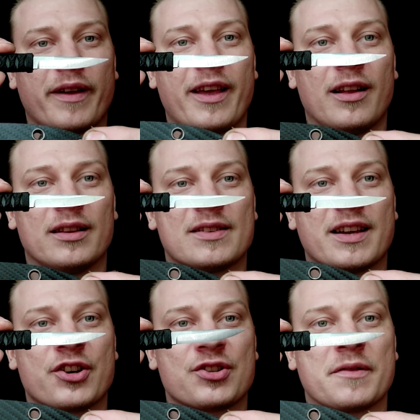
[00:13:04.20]
of hell is
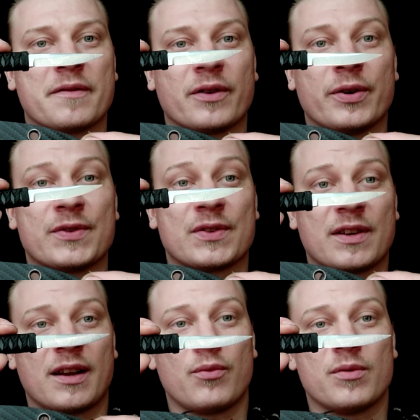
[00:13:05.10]
actually
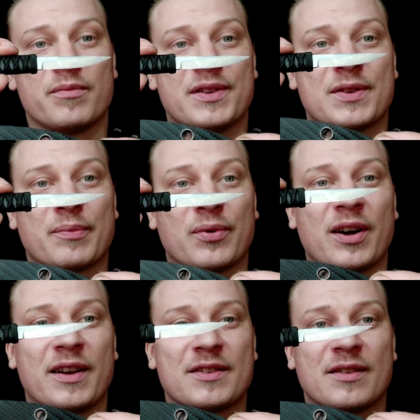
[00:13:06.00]
frozen, and I wouldn't be
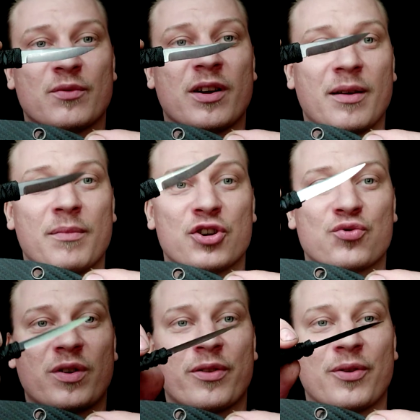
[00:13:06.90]
surprised. I'd
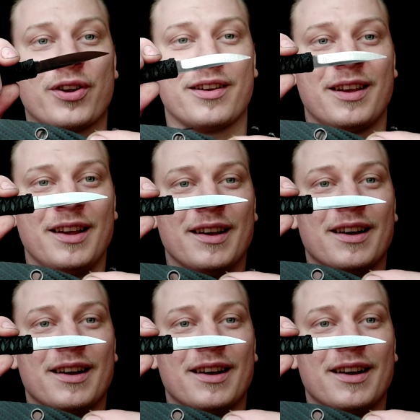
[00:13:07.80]
much rather,